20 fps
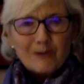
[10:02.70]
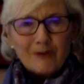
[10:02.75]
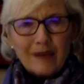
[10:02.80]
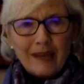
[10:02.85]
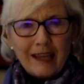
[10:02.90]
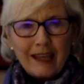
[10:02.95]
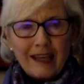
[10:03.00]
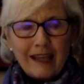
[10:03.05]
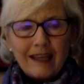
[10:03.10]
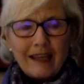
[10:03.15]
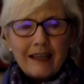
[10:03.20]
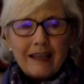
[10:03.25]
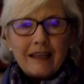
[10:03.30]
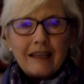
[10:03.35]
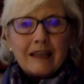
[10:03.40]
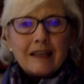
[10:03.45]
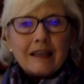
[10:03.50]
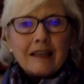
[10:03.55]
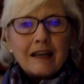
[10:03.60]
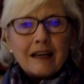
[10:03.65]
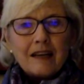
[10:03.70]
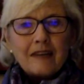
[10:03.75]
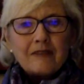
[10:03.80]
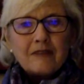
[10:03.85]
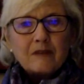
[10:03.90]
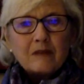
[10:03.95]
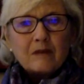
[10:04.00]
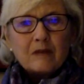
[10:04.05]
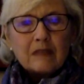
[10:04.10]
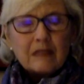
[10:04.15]
way. I feel
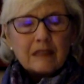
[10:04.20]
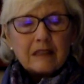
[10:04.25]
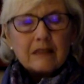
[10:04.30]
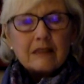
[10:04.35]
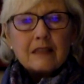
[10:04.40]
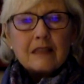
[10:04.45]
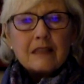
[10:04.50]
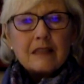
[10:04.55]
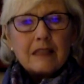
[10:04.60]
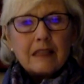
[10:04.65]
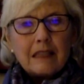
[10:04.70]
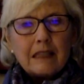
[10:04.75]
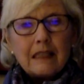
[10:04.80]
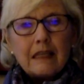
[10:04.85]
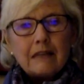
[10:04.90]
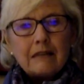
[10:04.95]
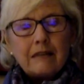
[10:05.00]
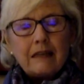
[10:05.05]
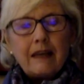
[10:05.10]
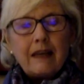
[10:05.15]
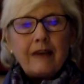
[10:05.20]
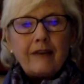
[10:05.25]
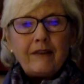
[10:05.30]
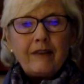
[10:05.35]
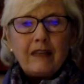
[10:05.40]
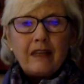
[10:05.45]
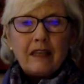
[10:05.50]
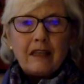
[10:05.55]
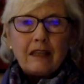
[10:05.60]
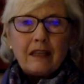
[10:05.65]
really good sitting down
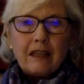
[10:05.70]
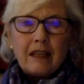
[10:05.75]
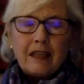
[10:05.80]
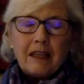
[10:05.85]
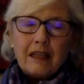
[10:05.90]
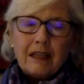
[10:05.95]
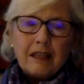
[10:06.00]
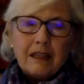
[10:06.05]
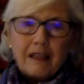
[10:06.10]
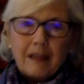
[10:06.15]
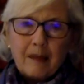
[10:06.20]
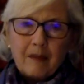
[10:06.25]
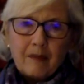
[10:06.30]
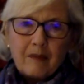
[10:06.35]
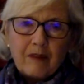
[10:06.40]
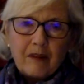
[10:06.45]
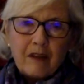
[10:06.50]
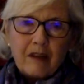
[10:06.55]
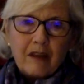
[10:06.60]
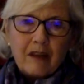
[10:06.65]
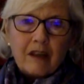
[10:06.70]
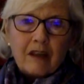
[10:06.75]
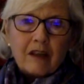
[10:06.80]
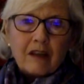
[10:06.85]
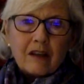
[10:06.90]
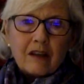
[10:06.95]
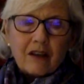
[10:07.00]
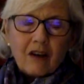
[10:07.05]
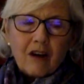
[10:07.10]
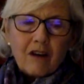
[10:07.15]
having an in-depth
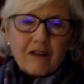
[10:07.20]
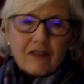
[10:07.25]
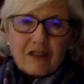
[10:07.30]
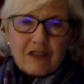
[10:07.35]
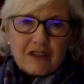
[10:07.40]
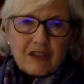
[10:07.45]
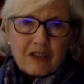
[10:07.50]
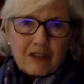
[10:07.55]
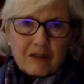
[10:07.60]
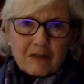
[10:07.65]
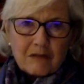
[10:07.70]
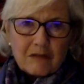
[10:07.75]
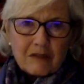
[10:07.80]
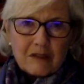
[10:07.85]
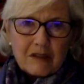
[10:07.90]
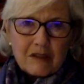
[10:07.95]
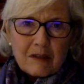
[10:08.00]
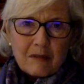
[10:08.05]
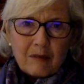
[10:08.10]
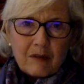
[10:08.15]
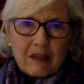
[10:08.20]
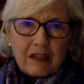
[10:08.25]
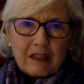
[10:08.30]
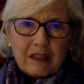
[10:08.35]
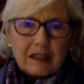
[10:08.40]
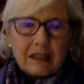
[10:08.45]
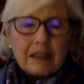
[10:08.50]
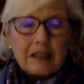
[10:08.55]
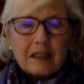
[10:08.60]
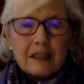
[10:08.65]
conversation with someone,
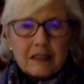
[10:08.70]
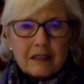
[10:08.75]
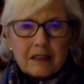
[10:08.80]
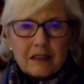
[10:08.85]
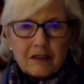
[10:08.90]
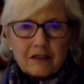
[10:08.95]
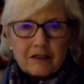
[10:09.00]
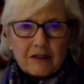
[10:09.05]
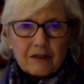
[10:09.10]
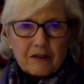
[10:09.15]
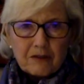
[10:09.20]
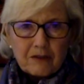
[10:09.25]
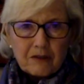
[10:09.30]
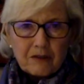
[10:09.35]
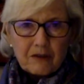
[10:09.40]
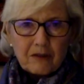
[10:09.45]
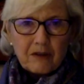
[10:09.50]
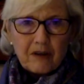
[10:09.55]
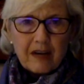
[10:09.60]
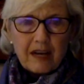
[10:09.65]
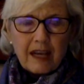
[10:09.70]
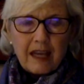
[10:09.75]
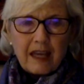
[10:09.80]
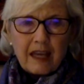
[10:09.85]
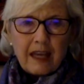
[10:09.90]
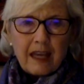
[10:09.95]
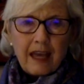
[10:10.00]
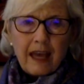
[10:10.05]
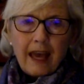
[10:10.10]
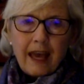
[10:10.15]
listening to their story,
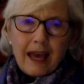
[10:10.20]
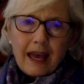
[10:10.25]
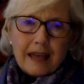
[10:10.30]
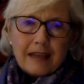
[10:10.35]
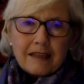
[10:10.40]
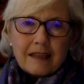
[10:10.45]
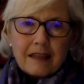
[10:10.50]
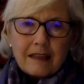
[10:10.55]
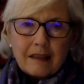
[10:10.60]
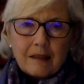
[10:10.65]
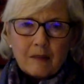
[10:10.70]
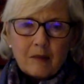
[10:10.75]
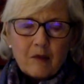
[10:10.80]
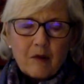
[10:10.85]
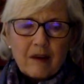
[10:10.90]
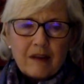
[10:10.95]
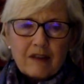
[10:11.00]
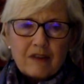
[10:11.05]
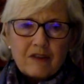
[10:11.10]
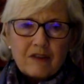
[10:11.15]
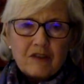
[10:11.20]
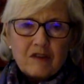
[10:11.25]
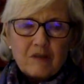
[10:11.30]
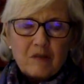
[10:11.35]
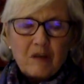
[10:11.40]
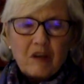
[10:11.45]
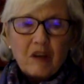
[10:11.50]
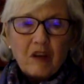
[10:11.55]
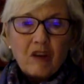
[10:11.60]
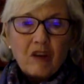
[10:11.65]
asking them questions,
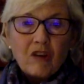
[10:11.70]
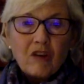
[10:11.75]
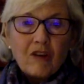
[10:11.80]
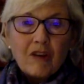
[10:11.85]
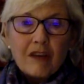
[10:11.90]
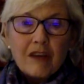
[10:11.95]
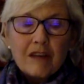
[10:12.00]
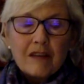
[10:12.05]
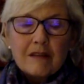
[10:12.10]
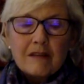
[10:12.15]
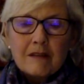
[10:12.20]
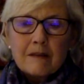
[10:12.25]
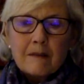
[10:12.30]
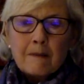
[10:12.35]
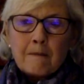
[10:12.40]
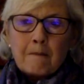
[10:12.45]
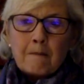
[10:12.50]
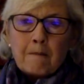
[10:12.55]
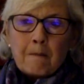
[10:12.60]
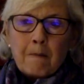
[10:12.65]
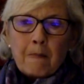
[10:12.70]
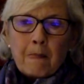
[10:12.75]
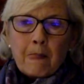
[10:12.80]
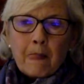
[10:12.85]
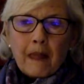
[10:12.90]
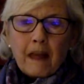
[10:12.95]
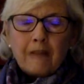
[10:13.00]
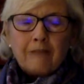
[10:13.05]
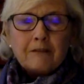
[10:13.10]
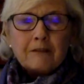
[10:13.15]
being curious.
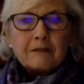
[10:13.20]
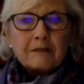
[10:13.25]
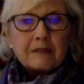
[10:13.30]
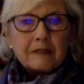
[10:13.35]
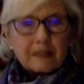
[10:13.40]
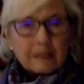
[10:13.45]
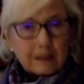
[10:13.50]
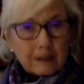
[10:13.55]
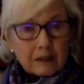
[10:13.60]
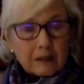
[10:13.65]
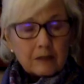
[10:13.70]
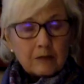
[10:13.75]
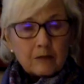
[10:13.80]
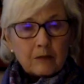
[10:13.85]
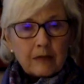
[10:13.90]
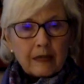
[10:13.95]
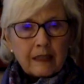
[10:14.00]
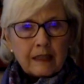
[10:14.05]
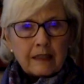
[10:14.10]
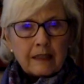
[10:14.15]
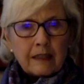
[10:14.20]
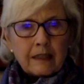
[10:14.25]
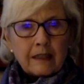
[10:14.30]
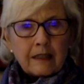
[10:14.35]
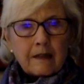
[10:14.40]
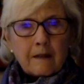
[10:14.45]
I feel really good when